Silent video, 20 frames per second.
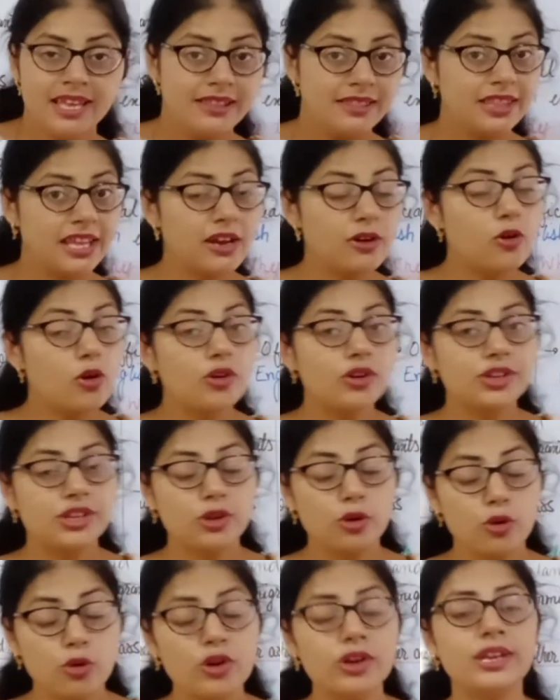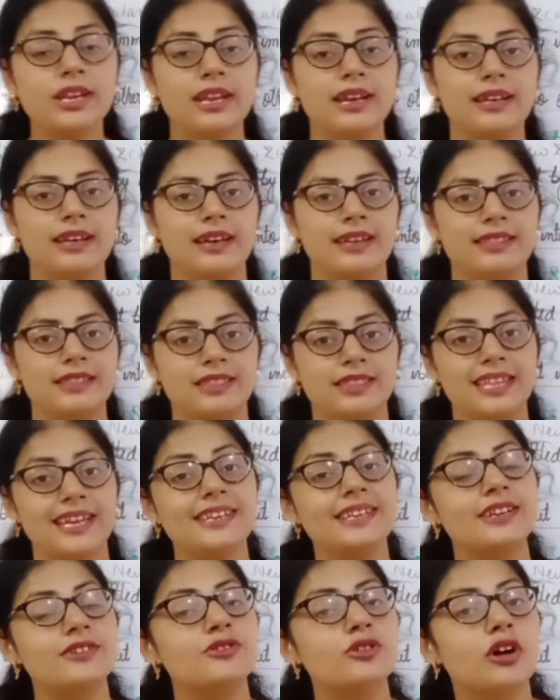They
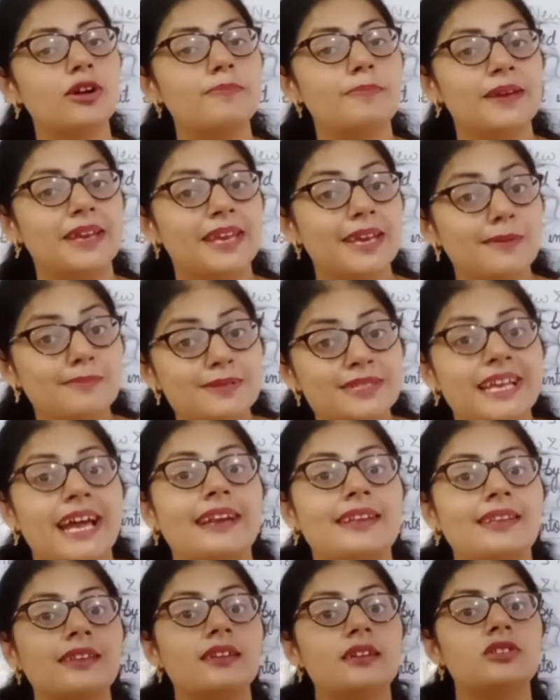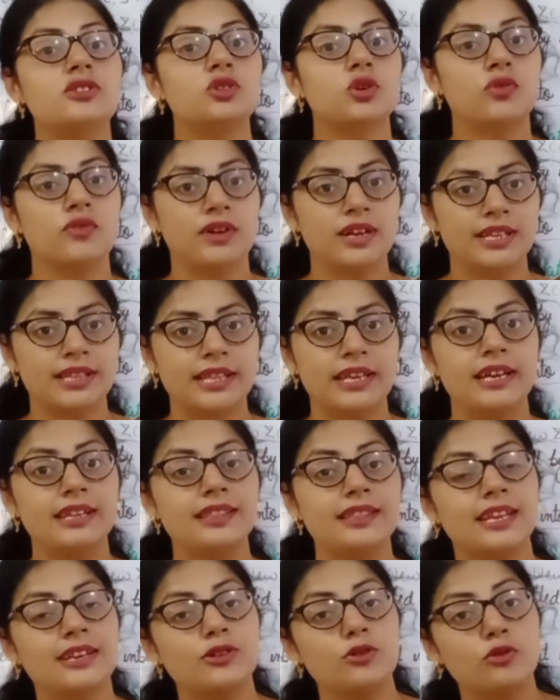did not become settlers over there.
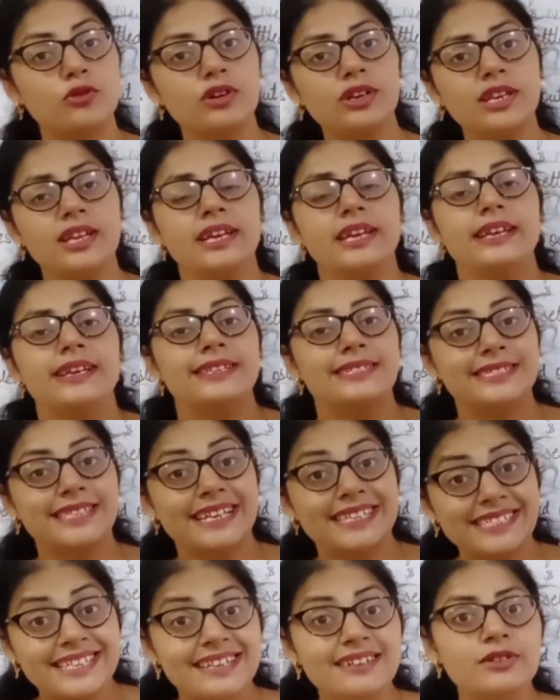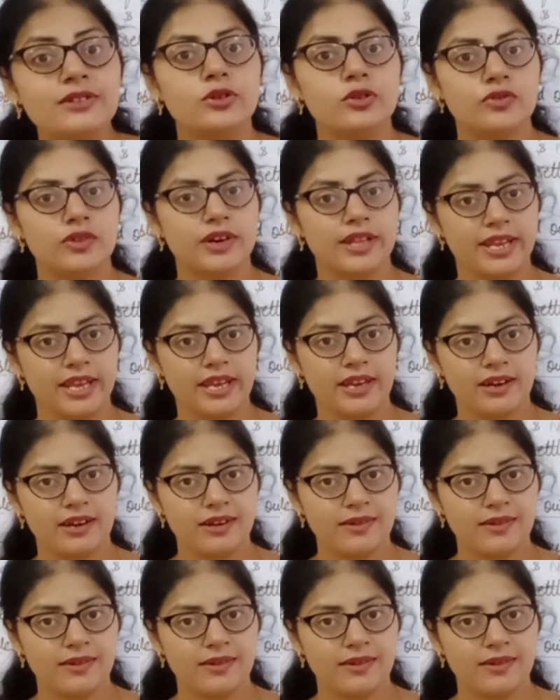They don't settled over here.